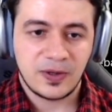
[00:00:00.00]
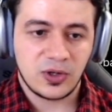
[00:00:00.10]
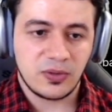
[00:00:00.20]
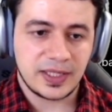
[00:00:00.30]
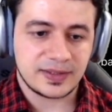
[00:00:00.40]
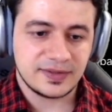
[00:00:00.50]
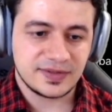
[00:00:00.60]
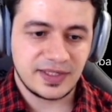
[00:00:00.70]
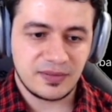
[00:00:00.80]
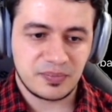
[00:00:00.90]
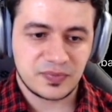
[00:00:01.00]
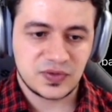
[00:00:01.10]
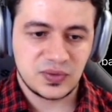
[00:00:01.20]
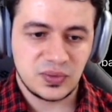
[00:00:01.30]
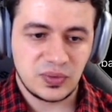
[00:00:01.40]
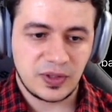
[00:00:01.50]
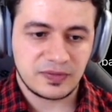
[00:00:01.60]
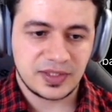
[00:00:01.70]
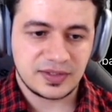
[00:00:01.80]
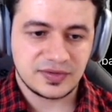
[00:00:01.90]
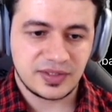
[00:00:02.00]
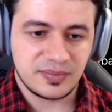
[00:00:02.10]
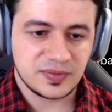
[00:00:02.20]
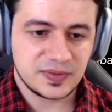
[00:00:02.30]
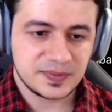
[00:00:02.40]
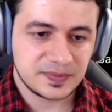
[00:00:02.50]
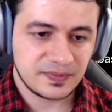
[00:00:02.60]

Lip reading: All right, let's get to the next steps.